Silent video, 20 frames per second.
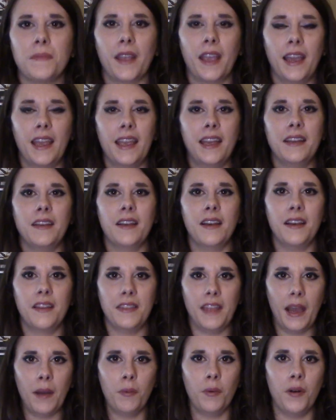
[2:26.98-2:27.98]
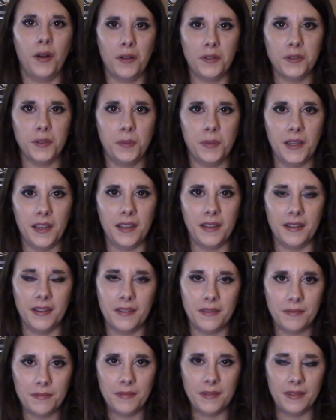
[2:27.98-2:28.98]
and that will also be
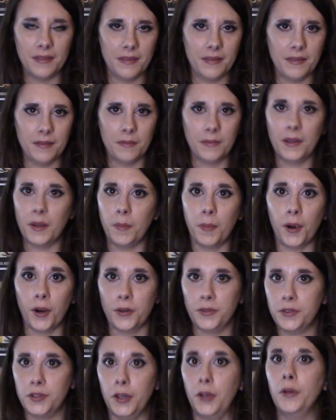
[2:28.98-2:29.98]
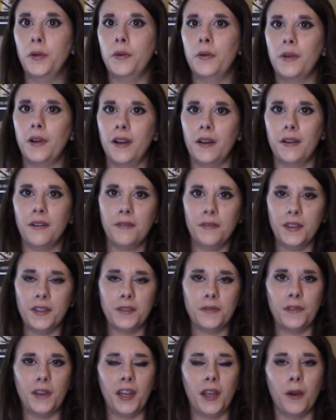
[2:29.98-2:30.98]
in the part 2 of
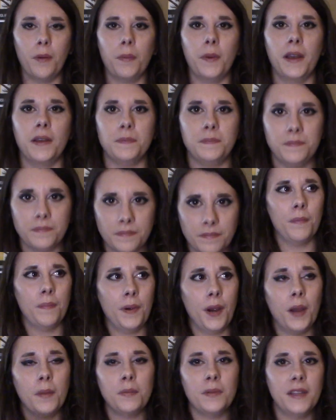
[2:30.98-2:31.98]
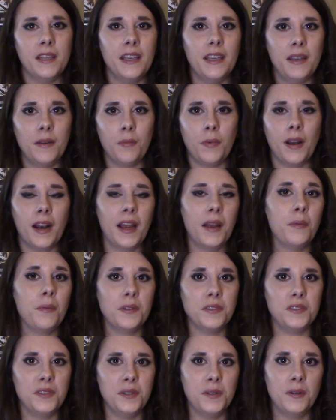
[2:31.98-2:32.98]
this video. But probably what I
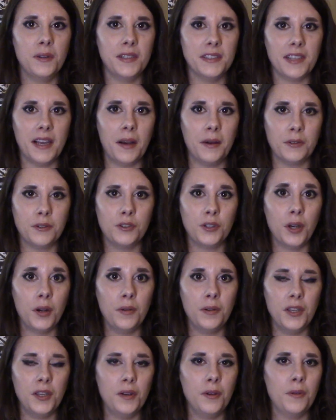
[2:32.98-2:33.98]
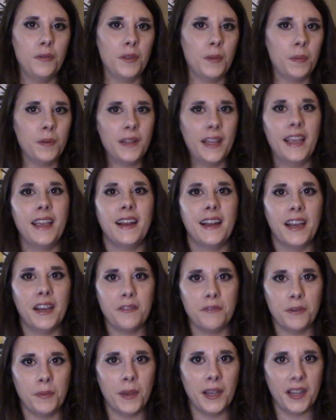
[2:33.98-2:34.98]
will do is I'll show you the plan I
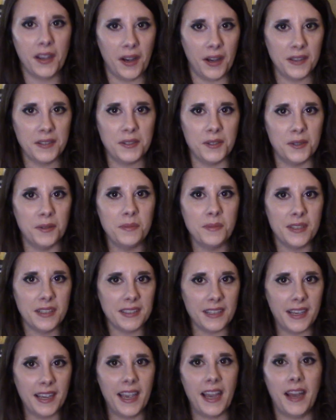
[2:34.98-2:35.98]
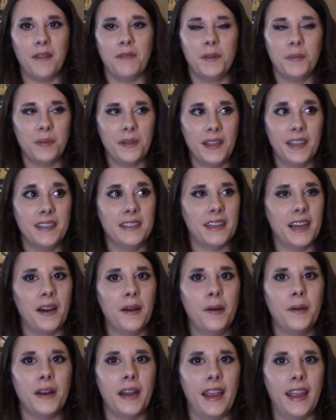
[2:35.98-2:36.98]
have for my costume, because I have it planned
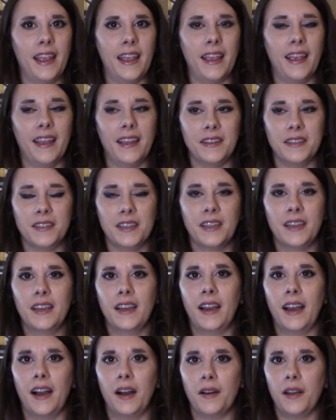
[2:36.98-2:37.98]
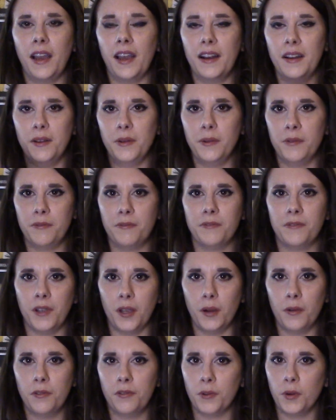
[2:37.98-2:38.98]
out, and I'll kind of
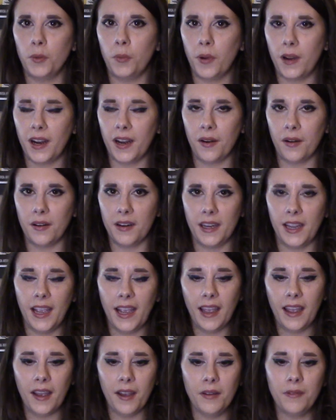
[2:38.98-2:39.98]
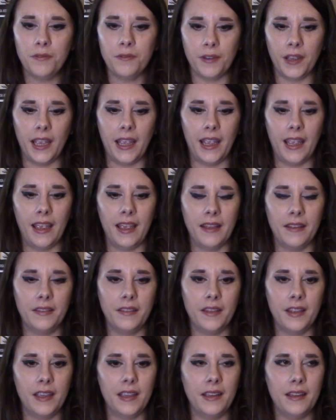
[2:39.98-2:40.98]
go through what I already have,
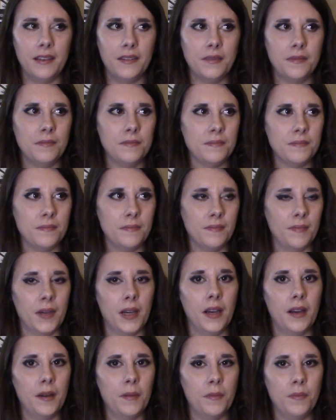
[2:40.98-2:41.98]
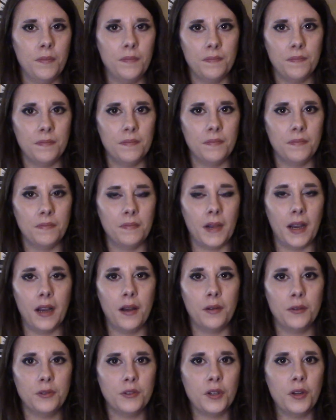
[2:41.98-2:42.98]
and then
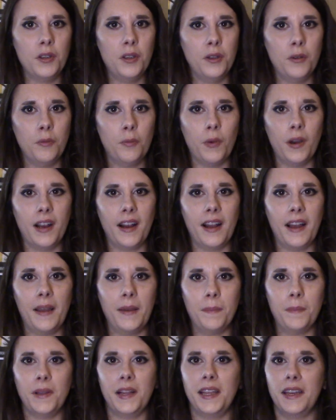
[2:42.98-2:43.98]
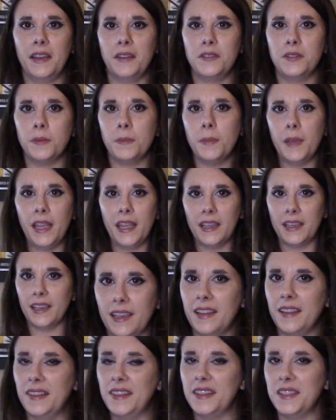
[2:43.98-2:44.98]
I'll show you what I'm planning to make
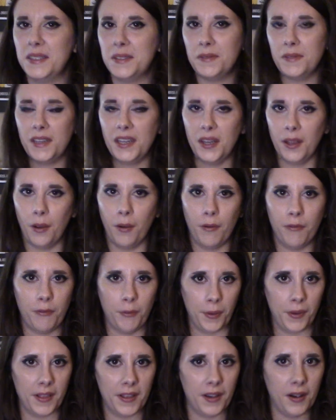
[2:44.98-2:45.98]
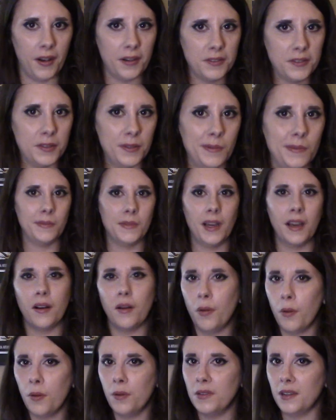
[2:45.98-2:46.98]
in this video for the costume. Not
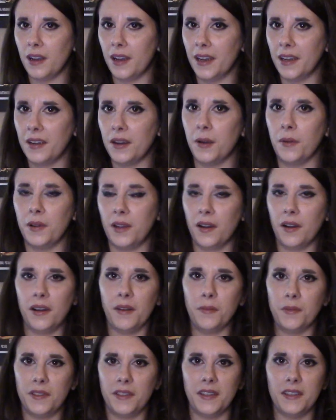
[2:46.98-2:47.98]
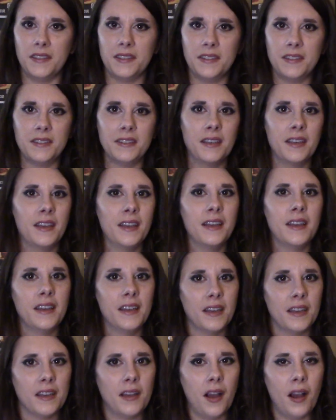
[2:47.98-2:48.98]
a whole lot going on with this
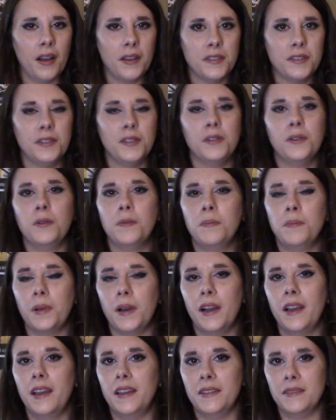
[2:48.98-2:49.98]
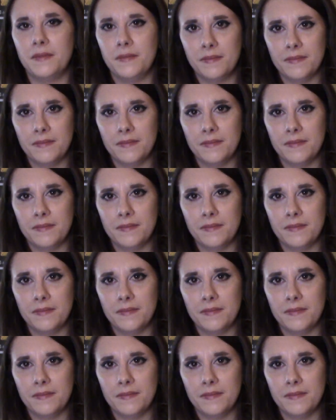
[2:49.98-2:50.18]
costume, but